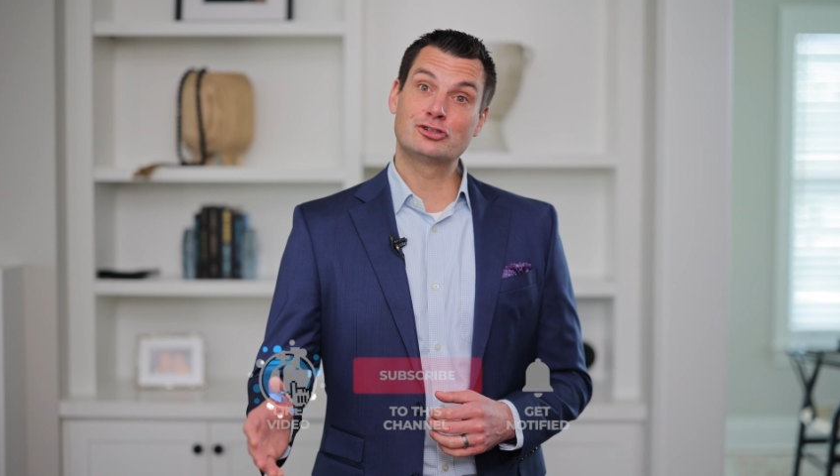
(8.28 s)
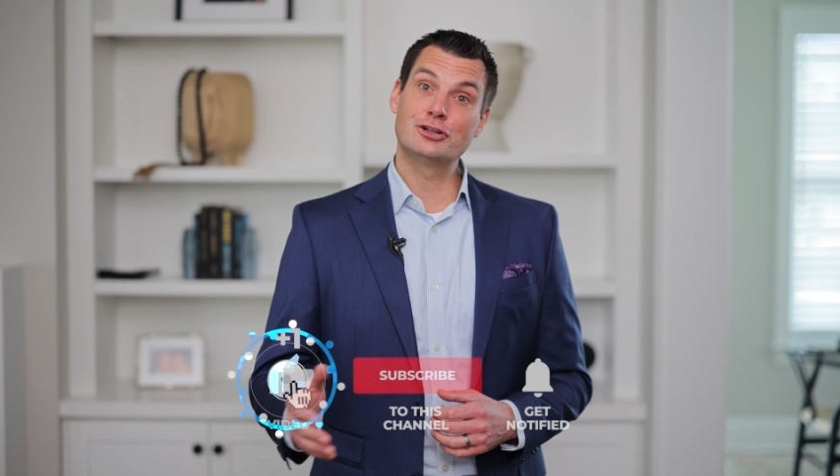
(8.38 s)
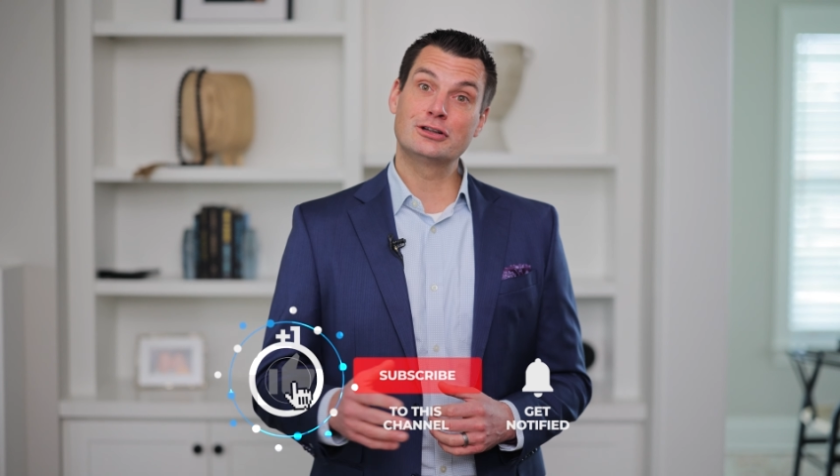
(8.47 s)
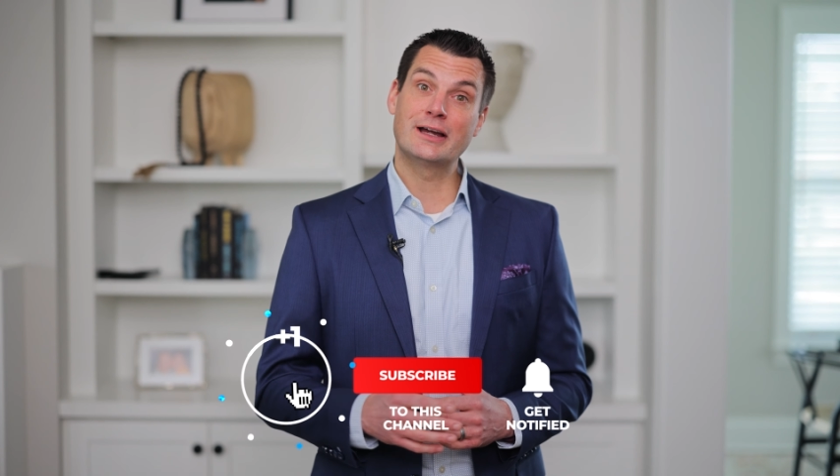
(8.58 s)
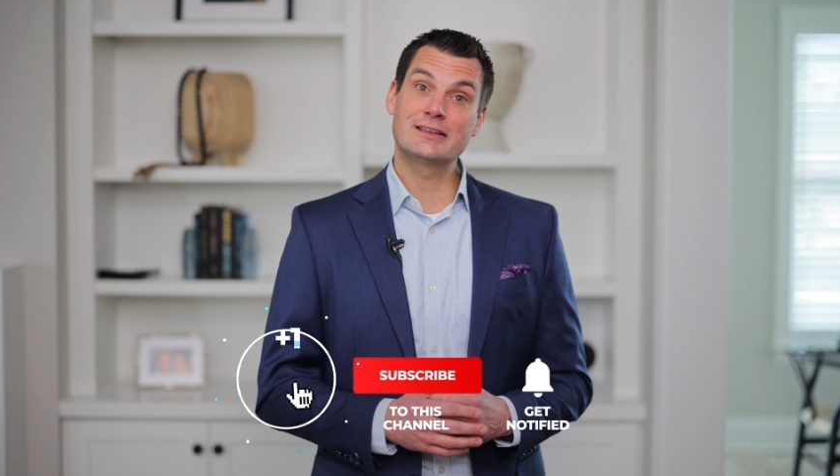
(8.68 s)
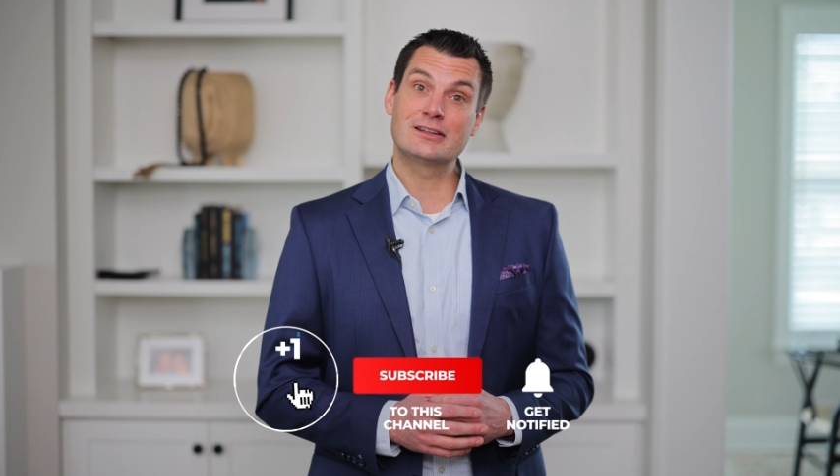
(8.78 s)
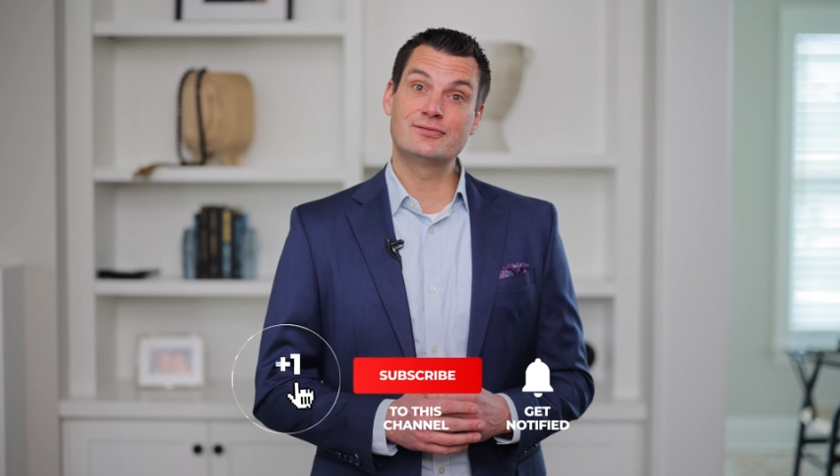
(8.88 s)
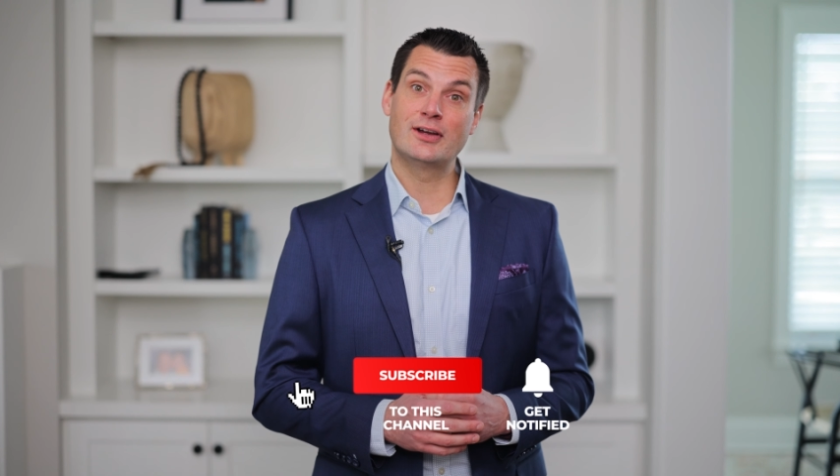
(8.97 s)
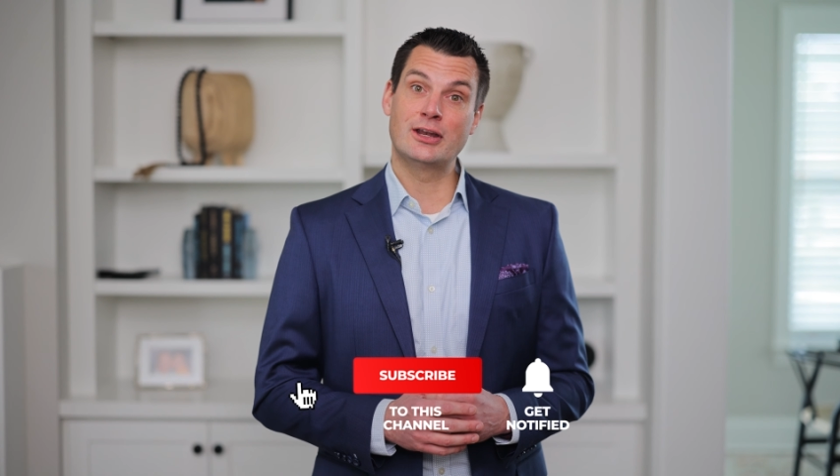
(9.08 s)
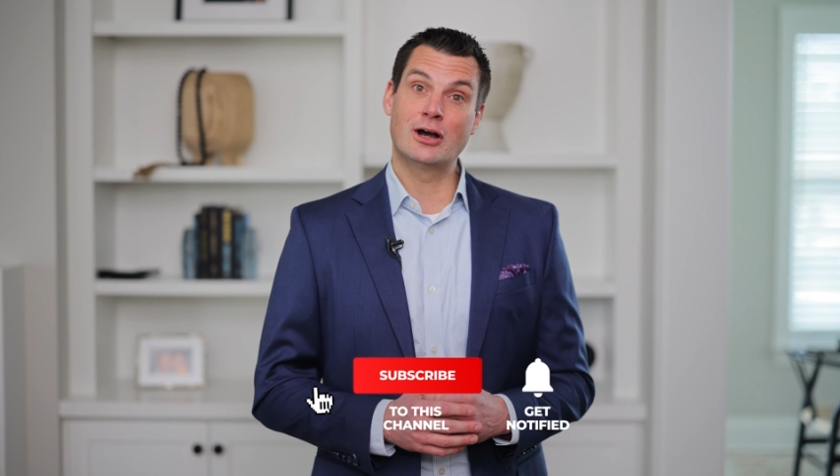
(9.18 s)
sure you like
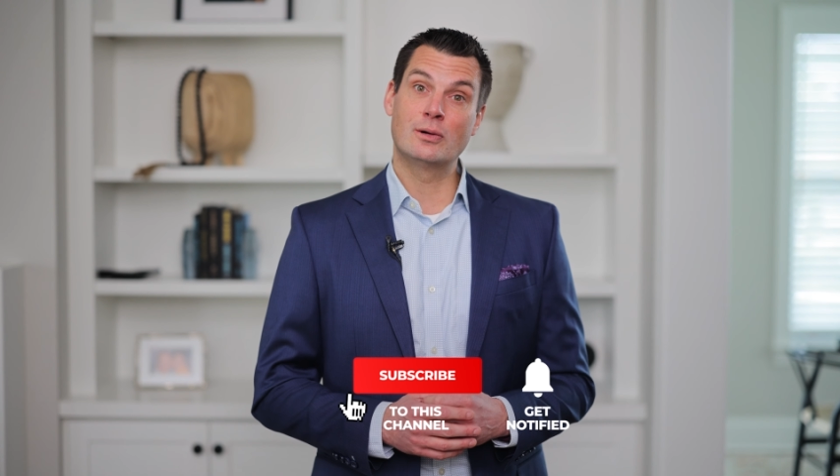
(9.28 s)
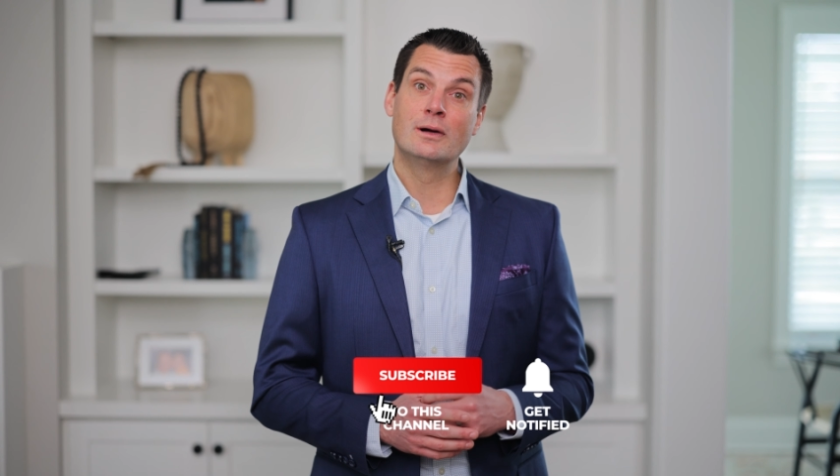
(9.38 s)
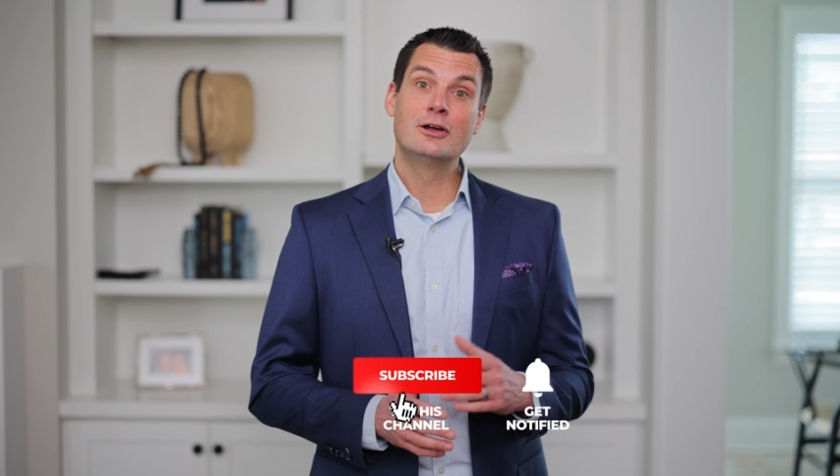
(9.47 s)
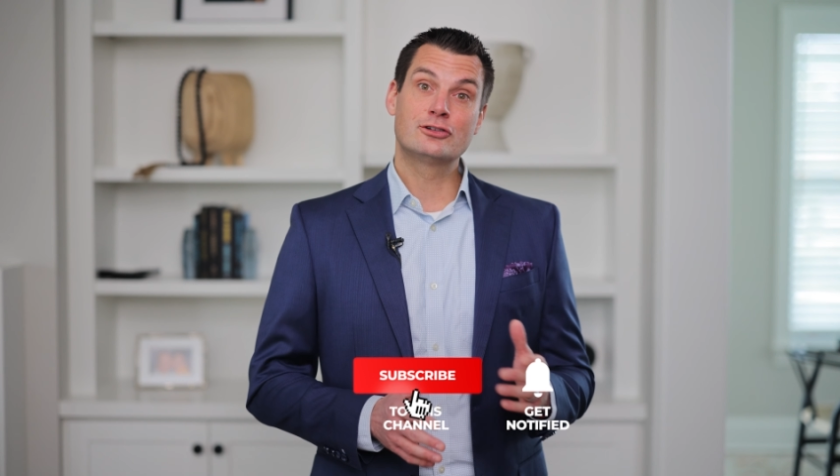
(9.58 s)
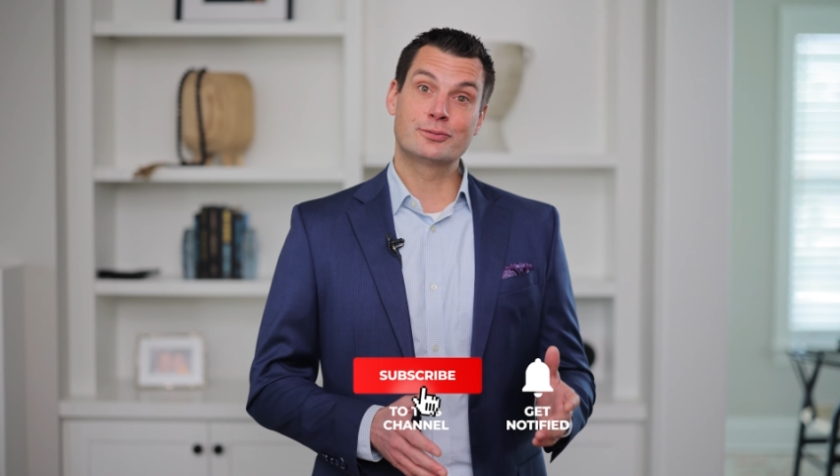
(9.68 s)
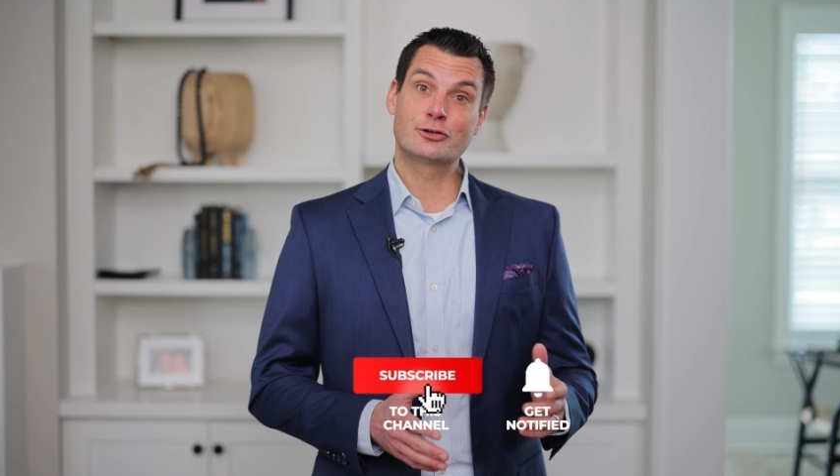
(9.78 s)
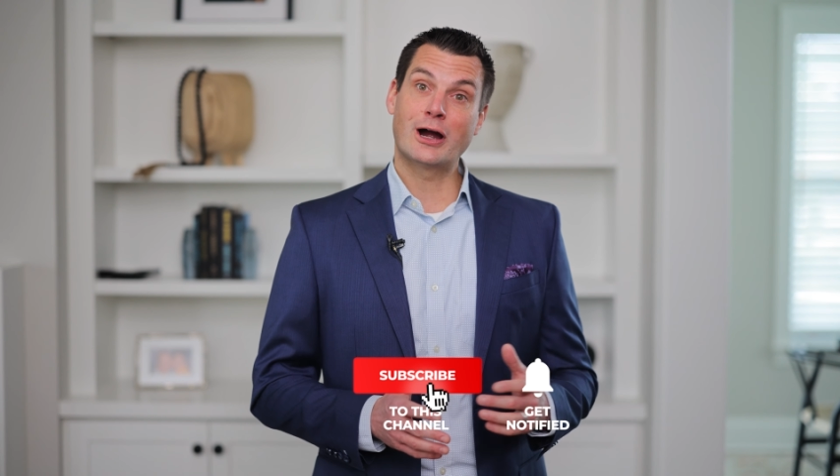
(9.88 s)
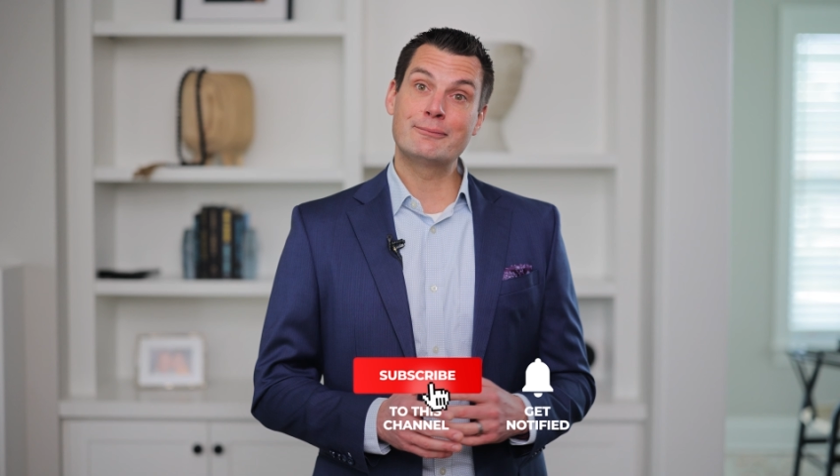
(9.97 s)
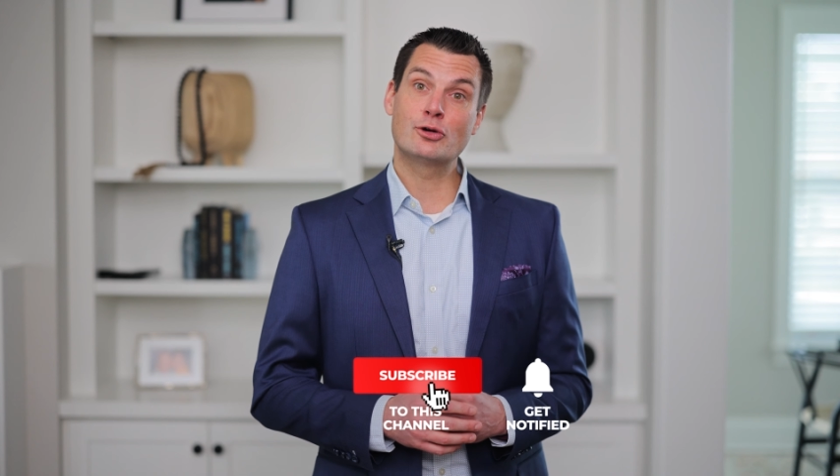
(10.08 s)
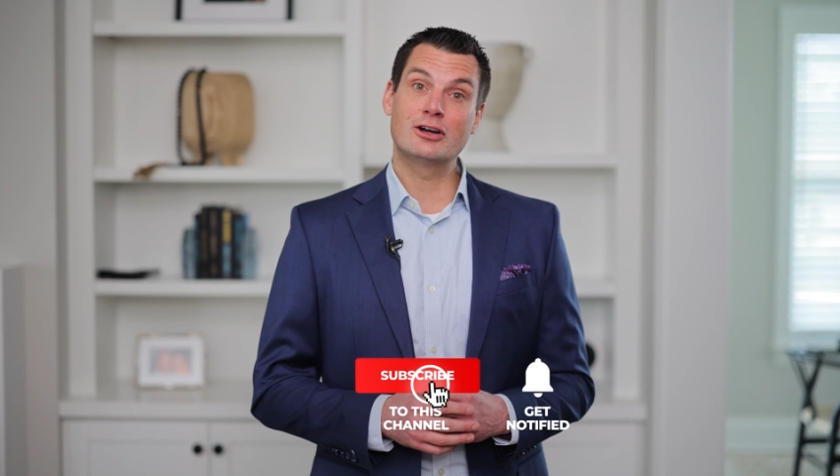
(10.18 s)
this video,
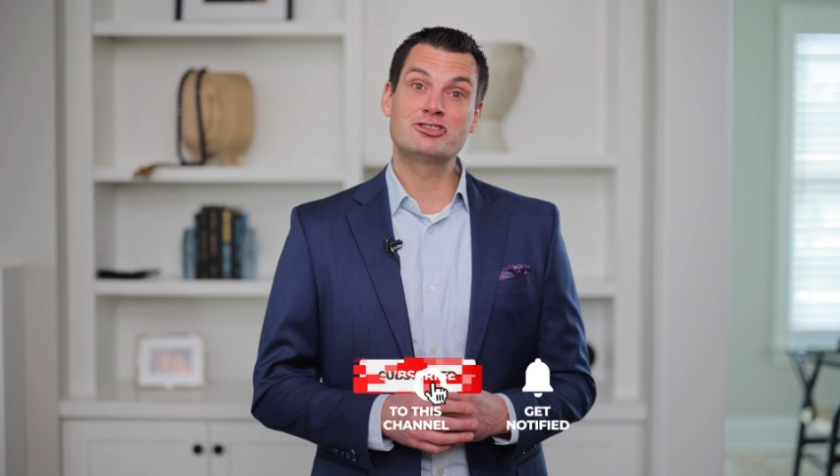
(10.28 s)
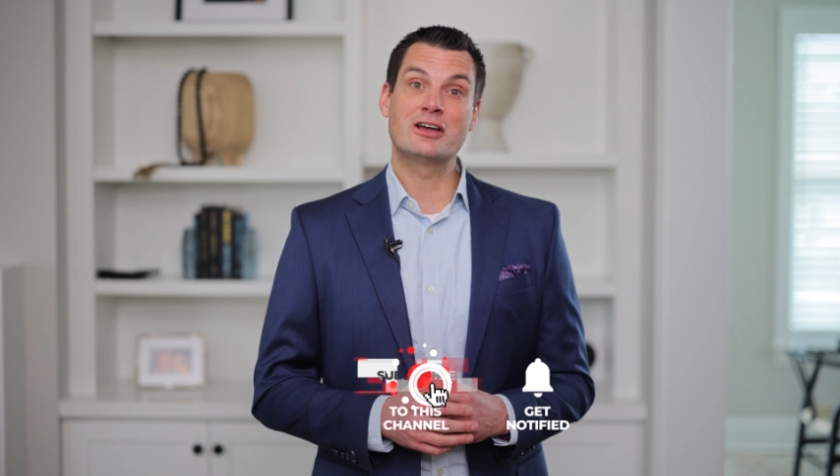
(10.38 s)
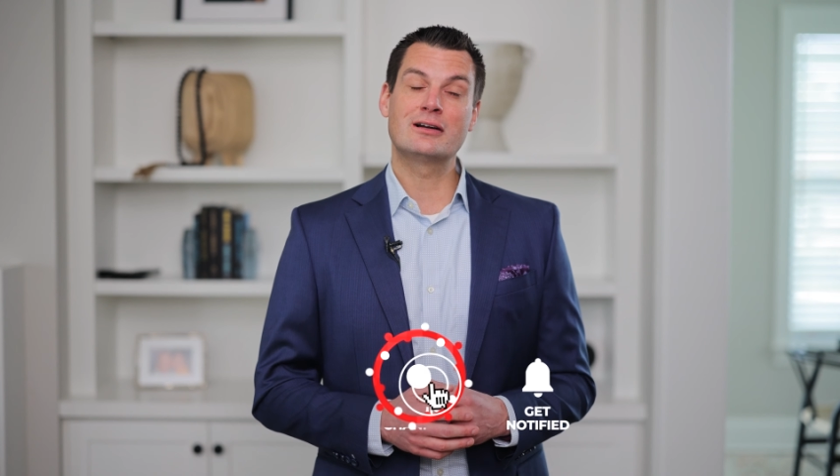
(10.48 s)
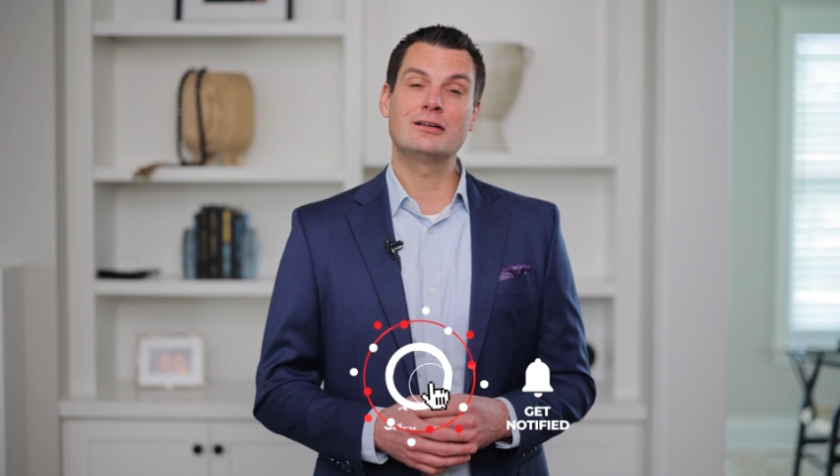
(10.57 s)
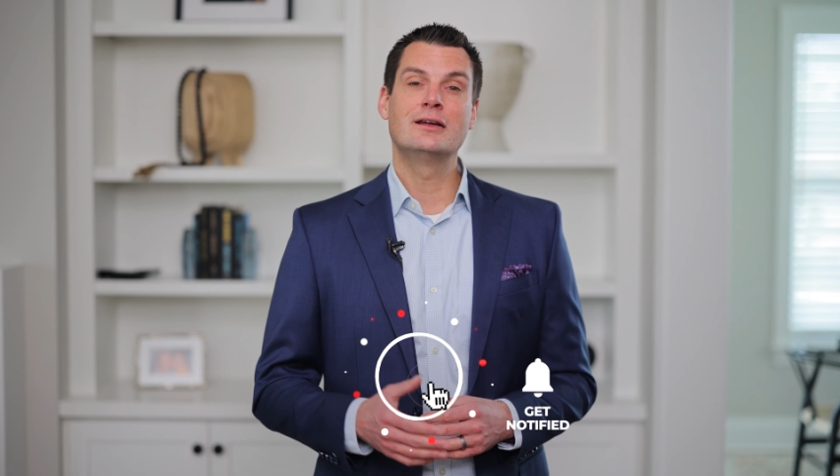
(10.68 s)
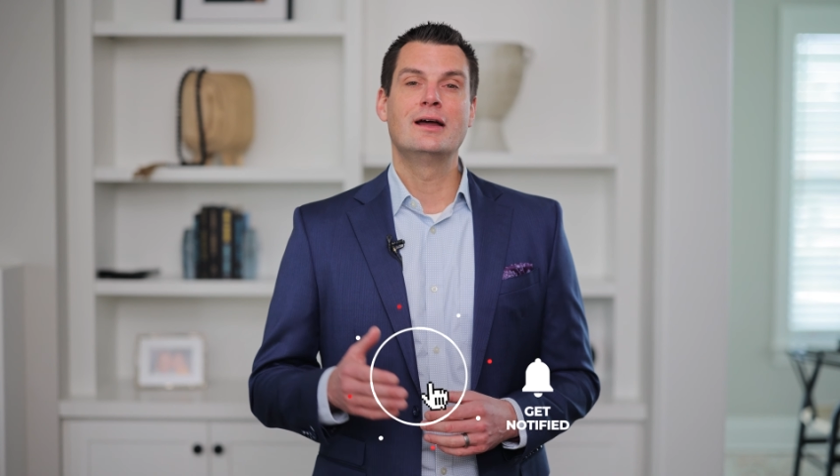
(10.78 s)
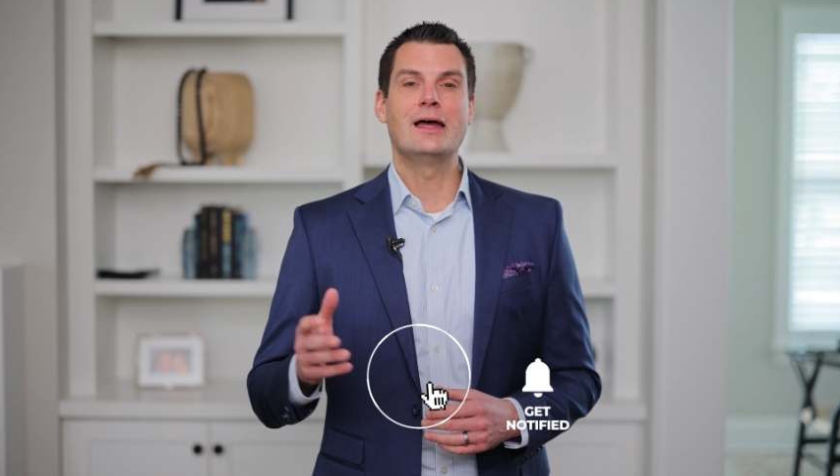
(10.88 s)
subscribe to our channel,